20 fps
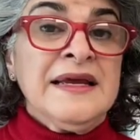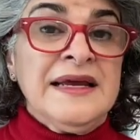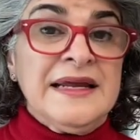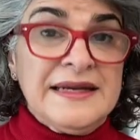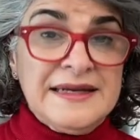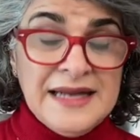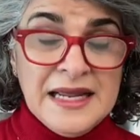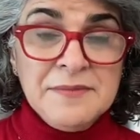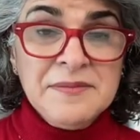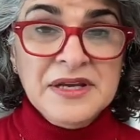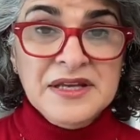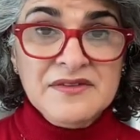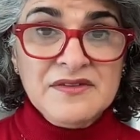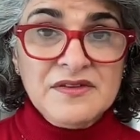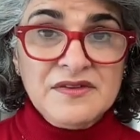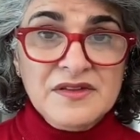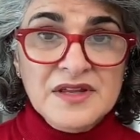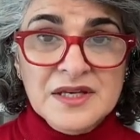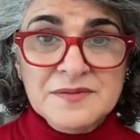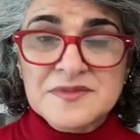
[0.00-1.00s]
Naming the
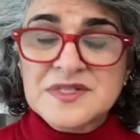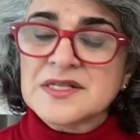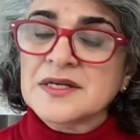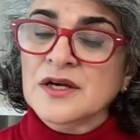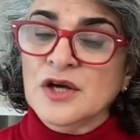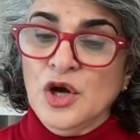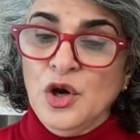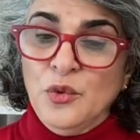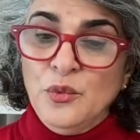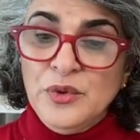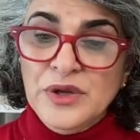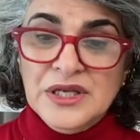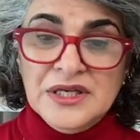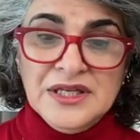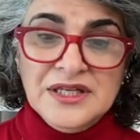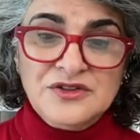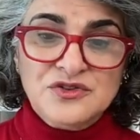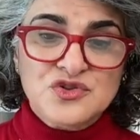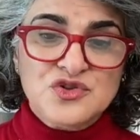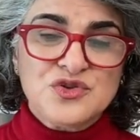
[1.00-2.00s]
themes, we
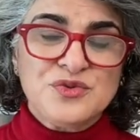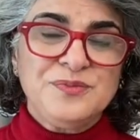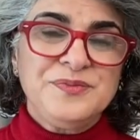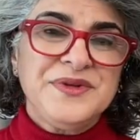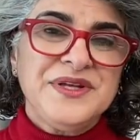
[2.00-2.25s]
need to